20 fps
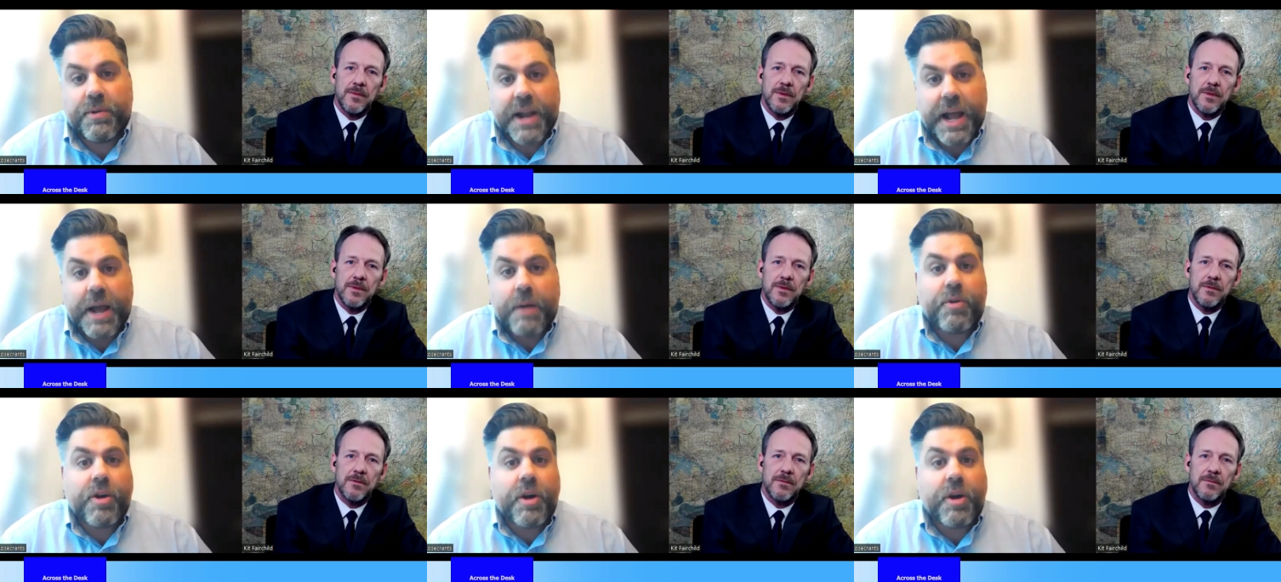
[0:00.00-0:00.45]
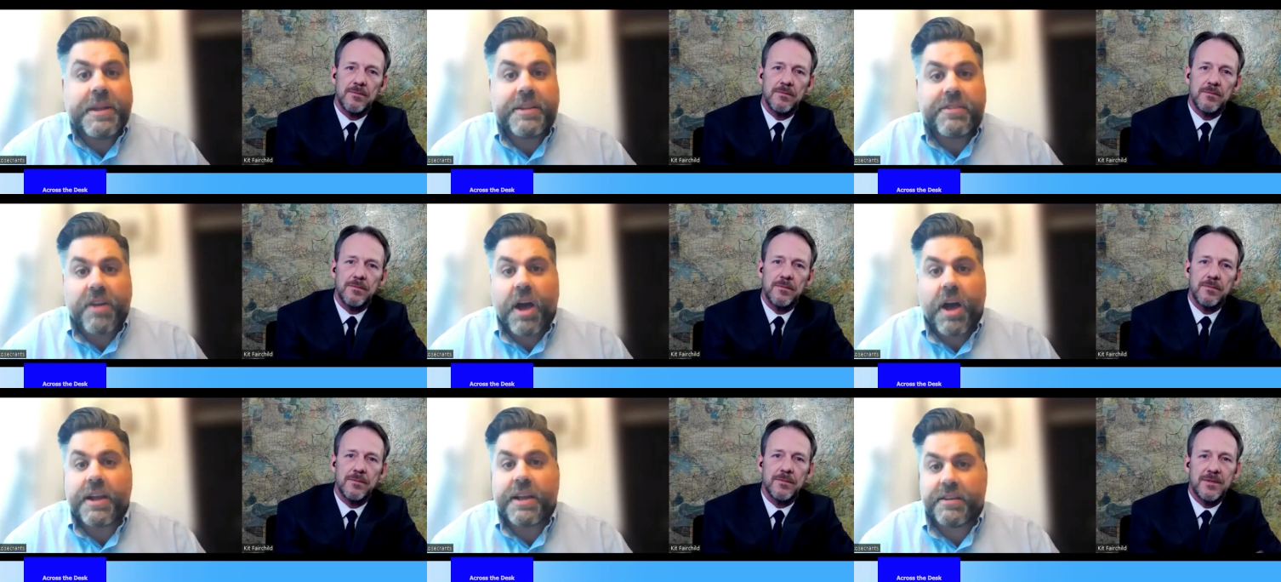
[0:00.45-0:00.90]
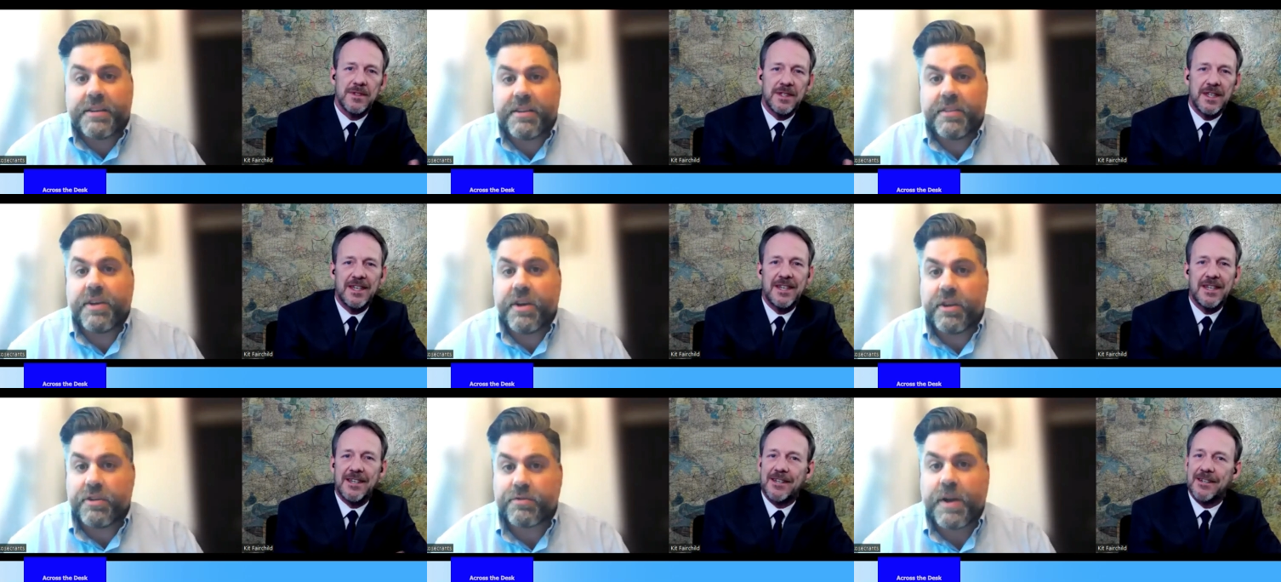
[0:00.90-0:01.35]
Speaker 1: And I will be talking to
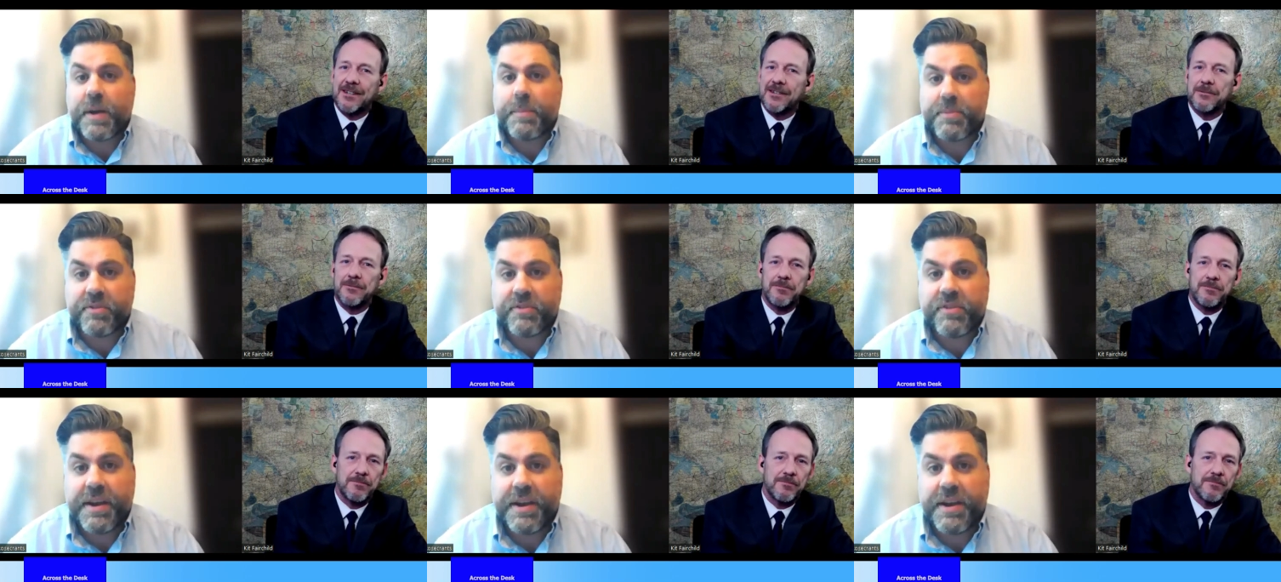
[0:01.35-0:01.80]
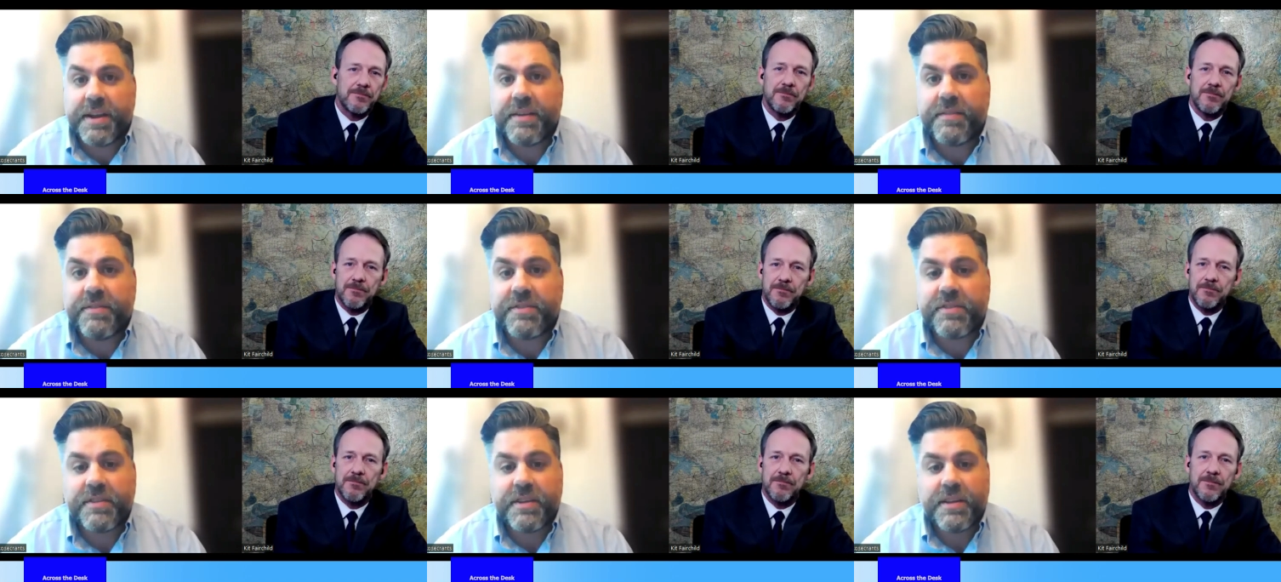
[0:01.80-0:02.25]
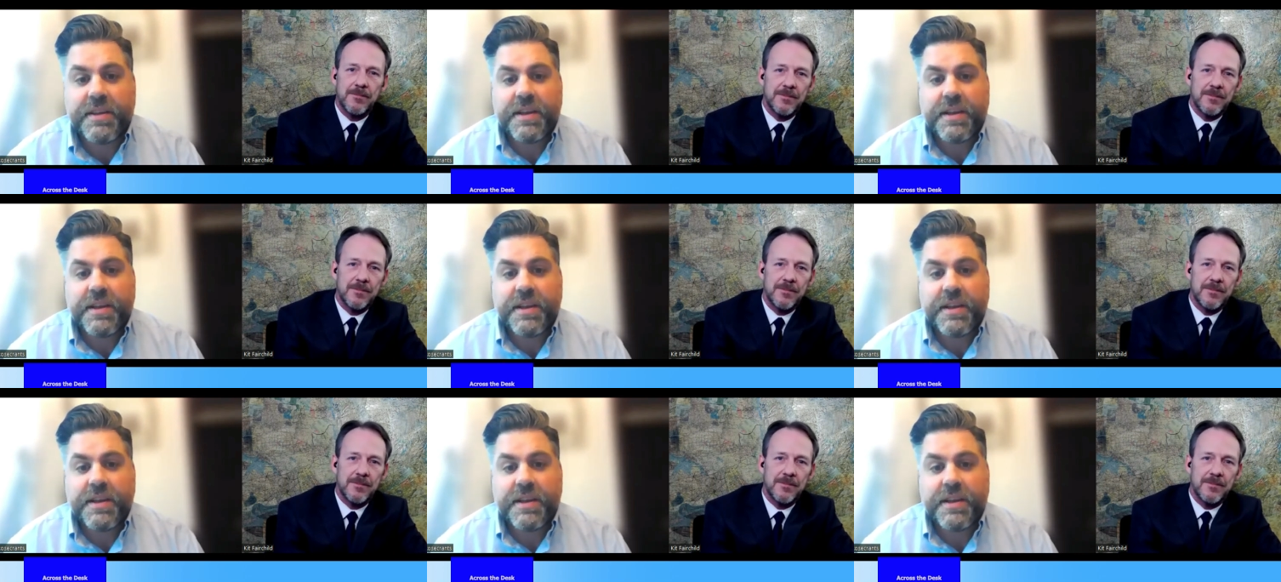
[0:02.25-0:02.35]
yeah. those representatives